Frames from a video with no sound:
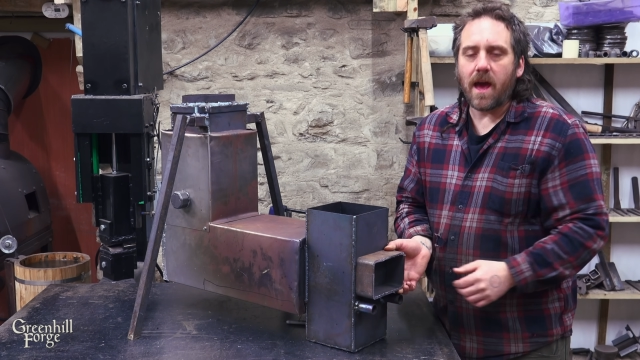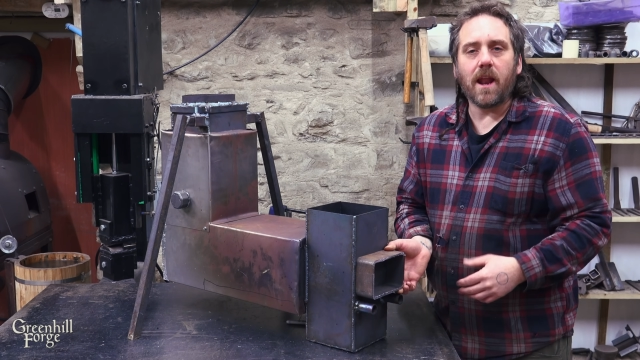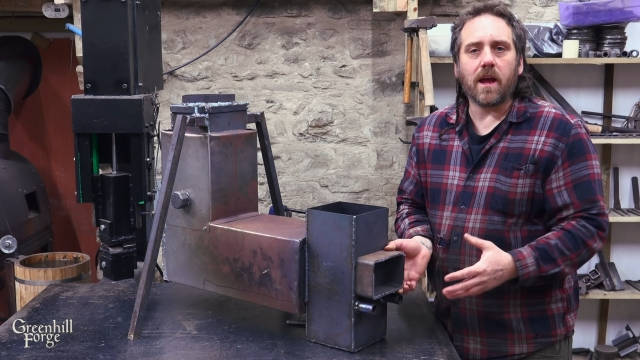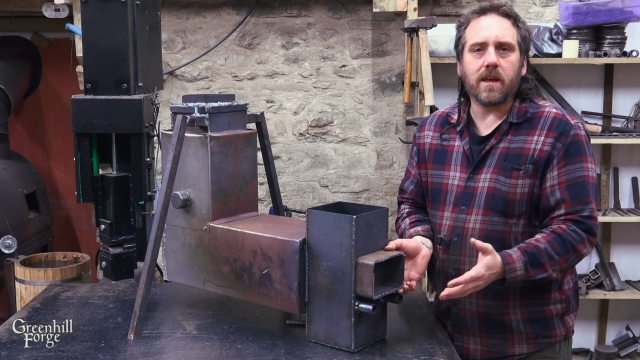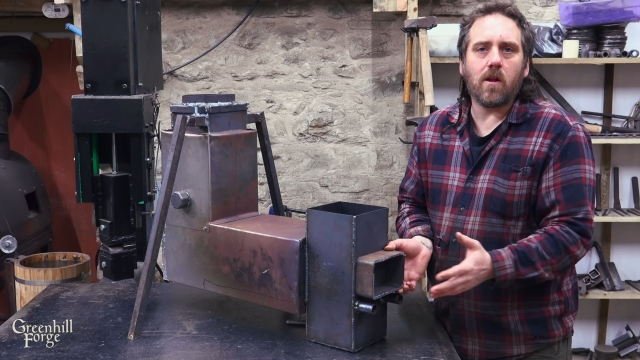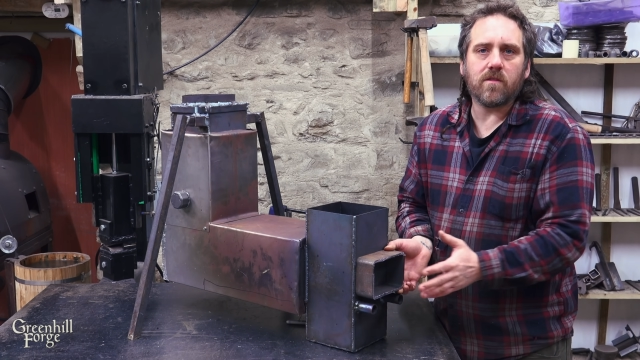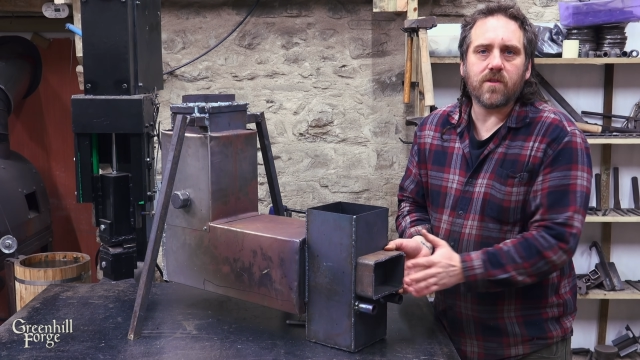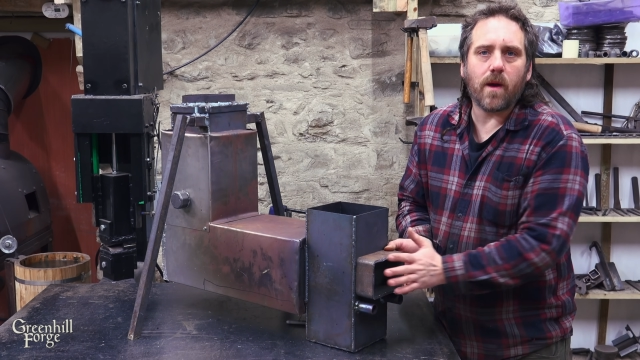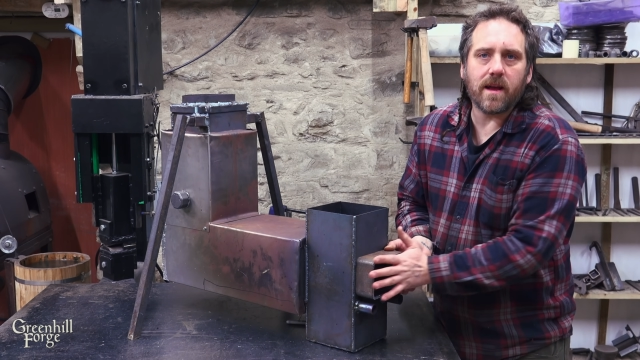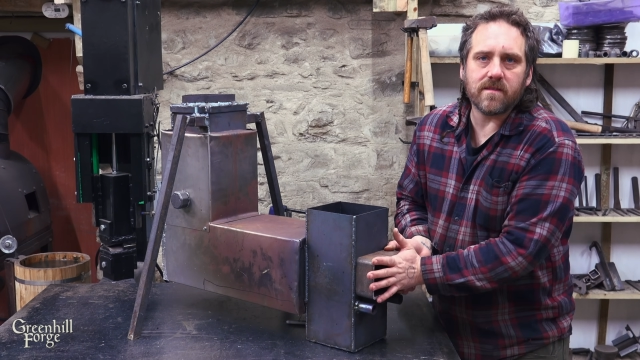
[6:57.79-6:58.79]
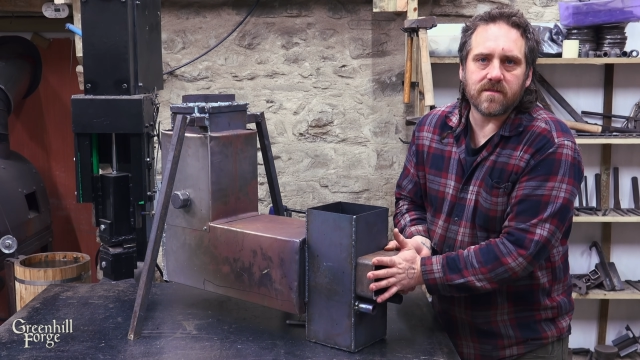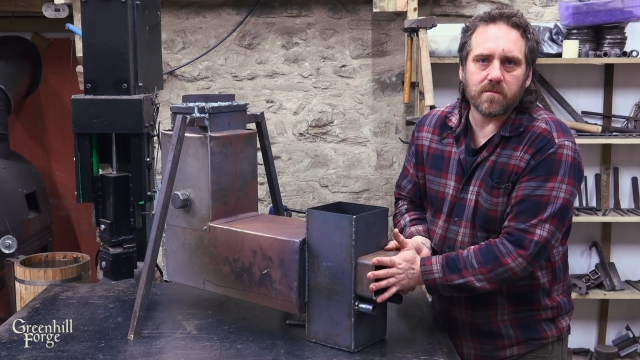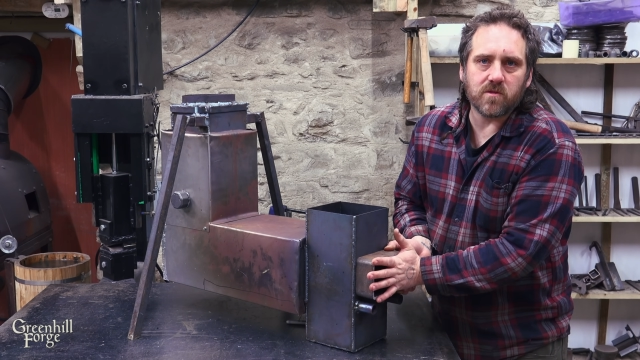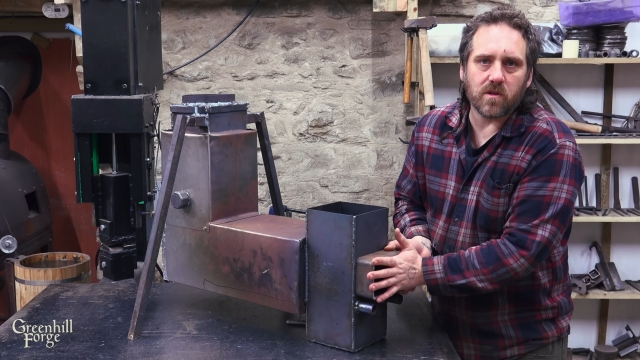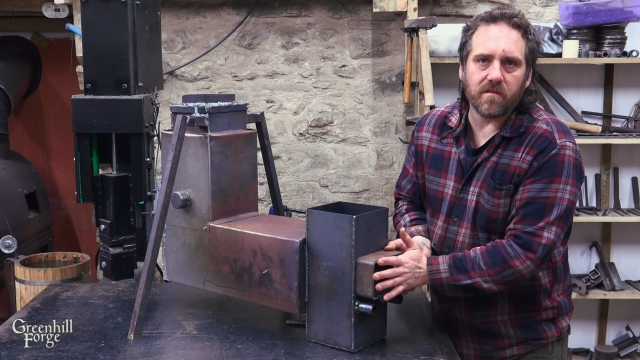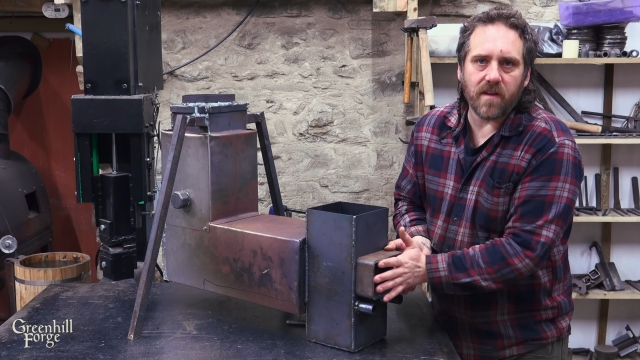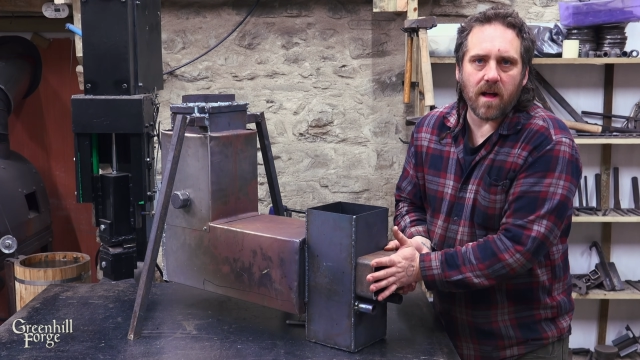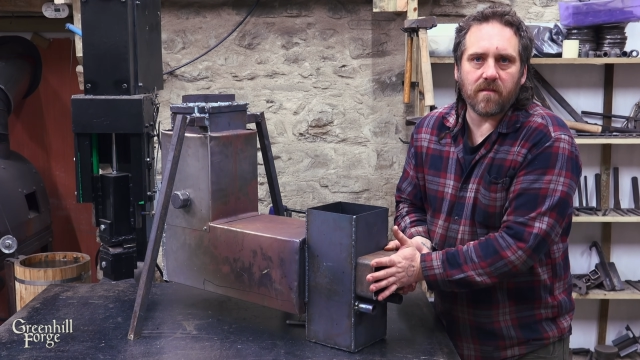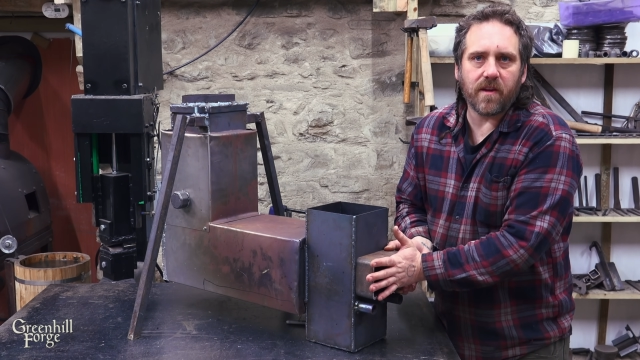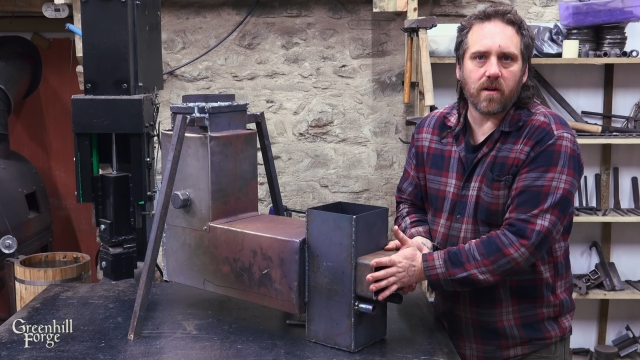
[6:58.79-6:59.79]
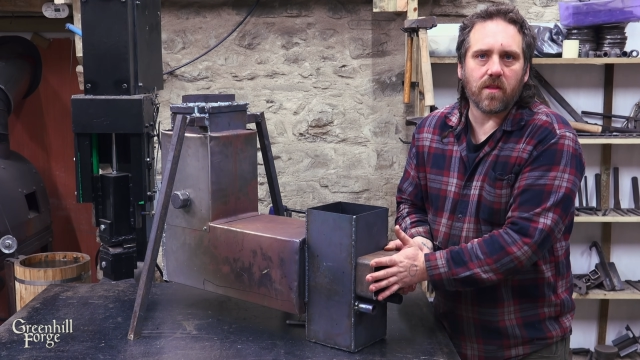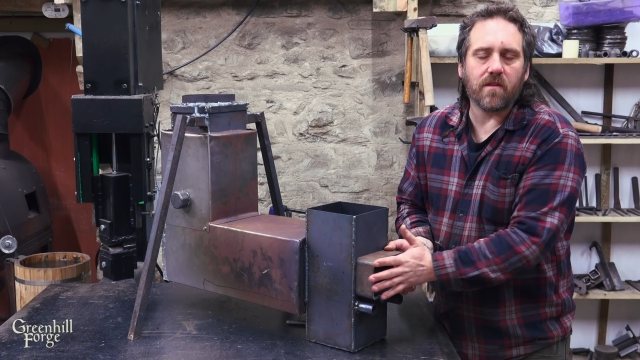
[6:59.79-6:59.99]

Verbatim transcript: and I can also add some sort of valve here on the